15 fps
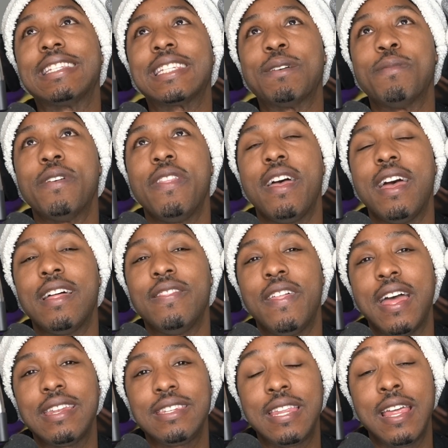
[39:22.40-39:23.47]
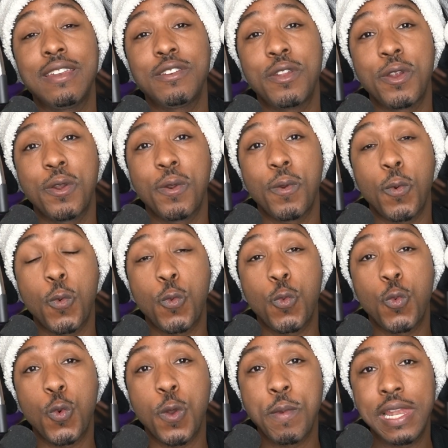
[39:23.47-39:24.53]
some of that tender
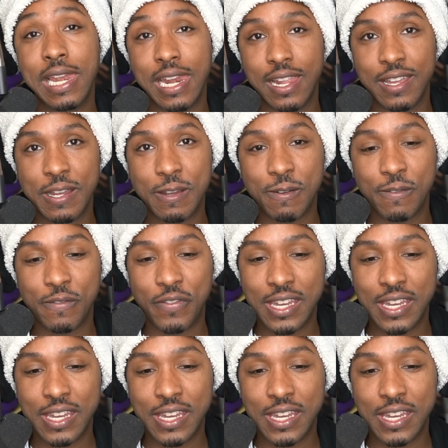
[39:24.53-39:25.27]
woman love,